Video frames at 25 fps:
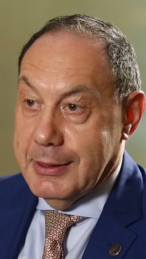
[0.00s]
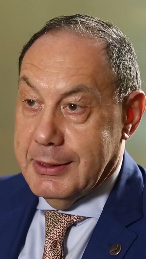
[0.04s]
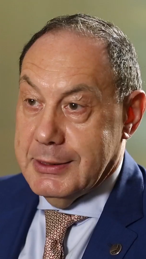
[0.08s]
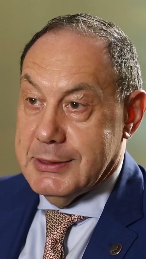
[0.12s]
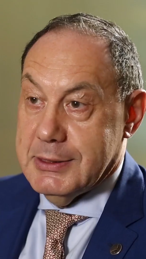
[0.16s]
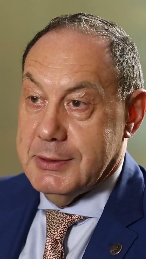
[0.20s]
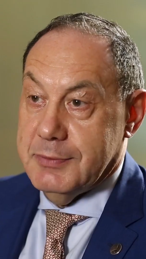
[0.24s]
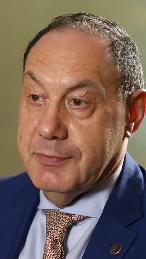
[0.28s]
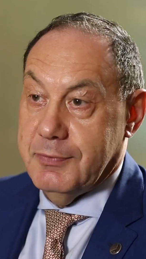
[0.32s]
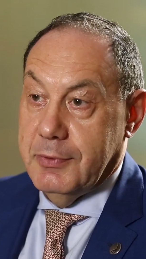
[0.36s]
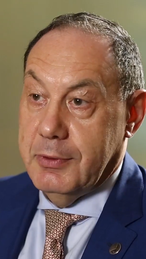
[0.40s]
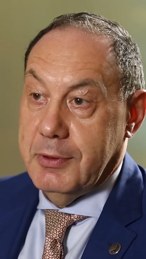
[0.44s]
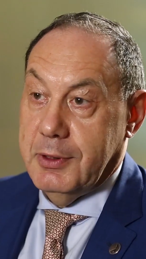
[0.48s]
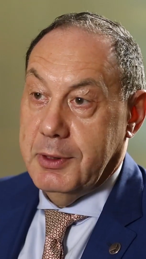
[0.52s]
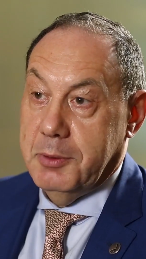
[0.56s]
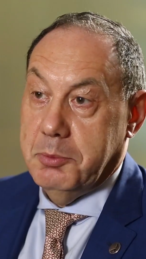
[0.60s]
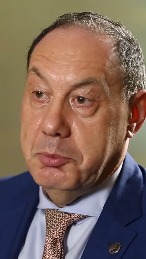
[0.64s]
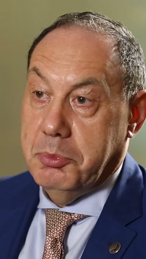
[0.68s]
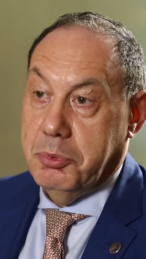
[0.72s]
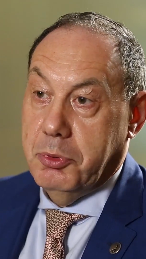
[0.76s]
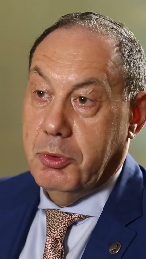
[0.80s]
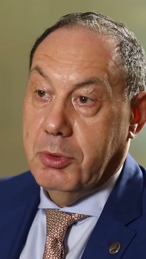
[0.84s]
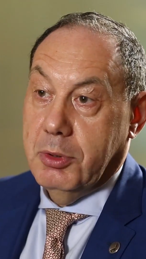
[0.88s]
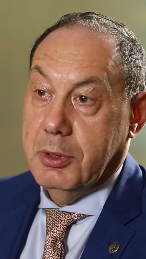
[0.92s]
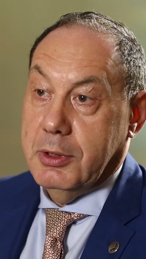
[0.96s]
It's very
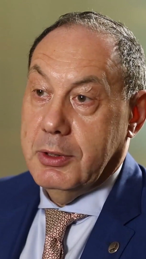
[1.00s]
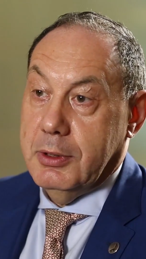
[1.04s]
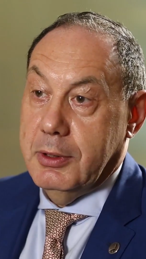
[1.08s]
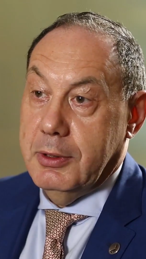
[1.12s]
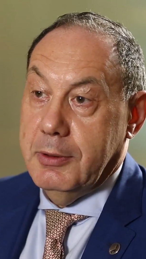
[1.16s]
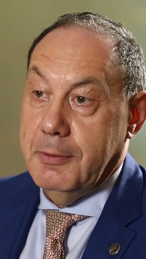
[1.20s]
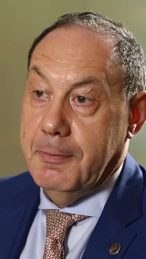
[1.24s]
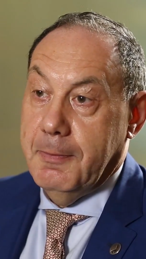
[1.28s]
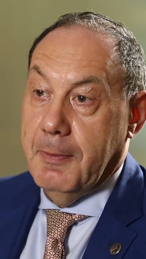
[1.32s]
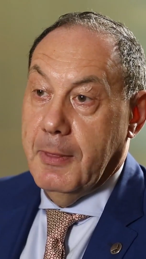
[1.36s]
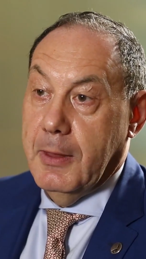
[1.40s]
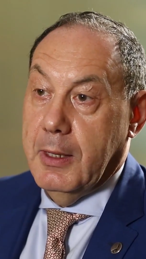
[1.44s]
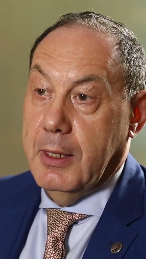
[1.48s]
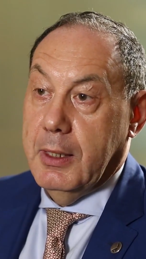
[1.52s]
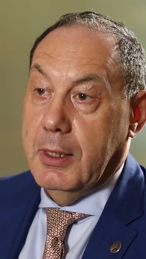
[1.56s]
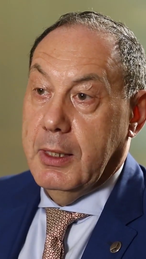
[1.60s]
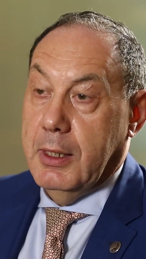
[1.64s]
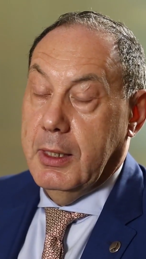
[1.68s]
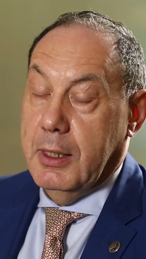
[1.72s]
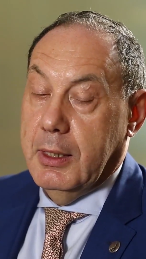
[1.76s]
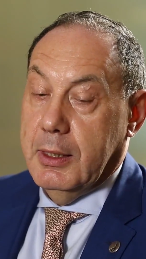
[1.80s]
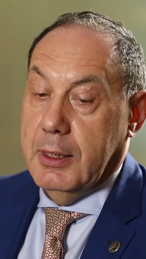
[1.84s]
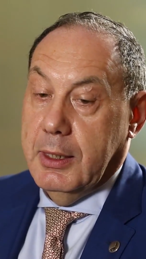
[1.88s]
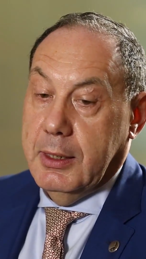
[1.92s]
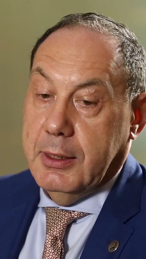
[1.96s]
important,
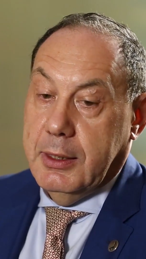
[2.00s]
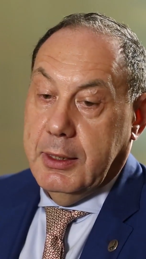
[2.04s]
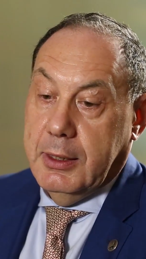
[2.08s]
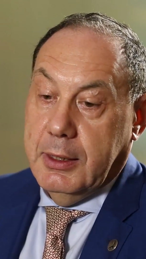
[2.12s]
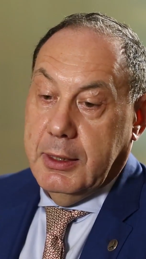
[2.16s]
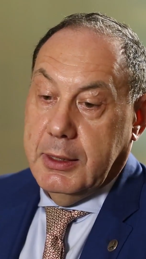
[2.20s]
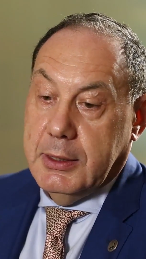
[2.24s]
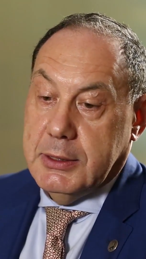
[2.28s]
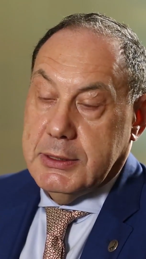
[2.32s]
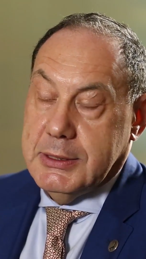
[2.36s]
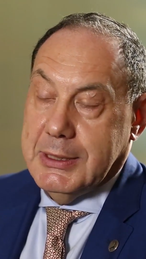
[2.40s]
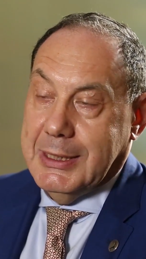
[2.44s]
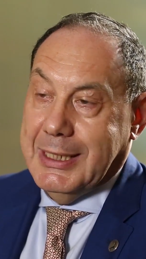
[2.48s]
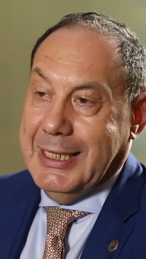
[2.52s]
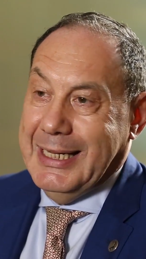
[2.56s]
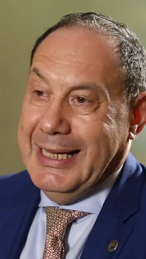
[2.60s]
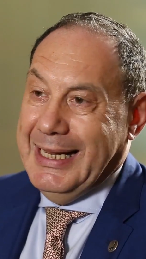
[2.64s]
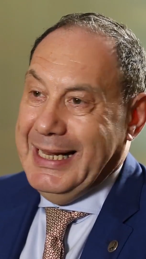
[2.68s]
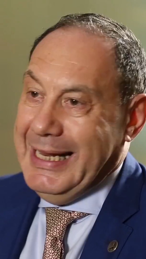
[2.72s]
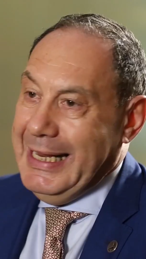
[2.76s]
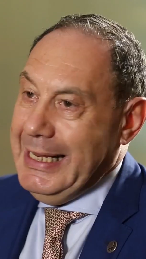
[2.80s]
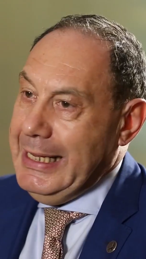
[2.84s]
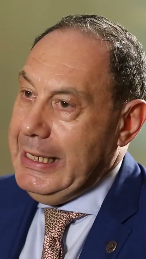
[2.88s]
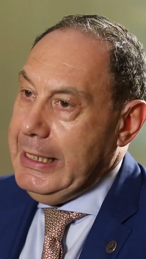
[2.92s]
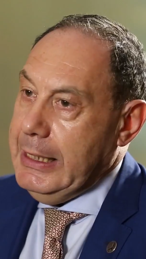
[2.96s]
and I think it's a
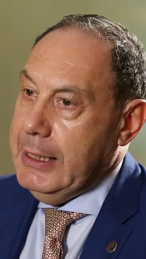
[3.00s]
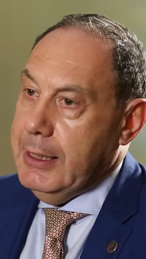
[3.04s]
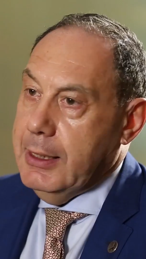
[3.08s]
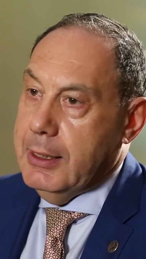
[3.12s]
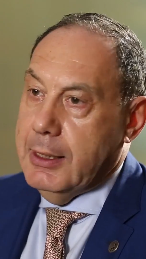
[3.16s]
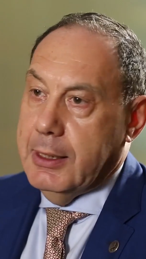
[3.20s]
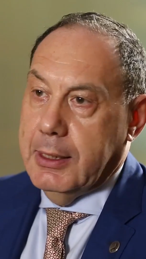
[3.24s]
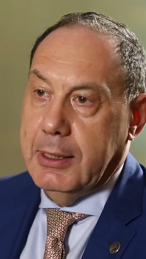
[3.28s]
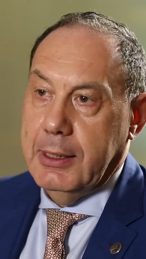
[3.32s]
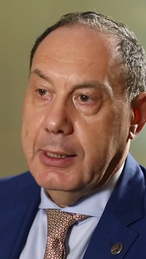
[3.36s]
clear